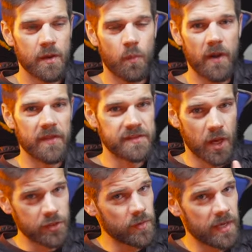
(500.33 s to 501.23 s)
while the
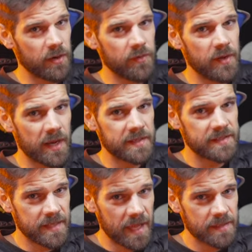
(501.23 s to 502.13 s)
Tundra here in the United
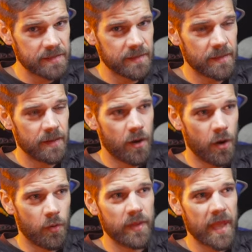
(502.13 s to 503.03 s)
States
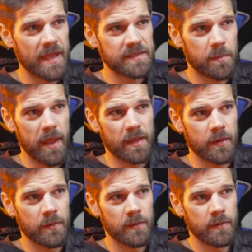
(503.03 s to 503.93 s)
only has a
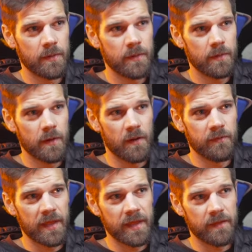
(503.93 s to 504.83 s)
payload of
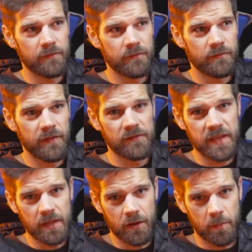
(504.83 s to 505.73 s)
like
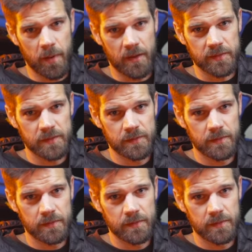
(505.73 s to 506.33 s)
fifteen hundred pounds.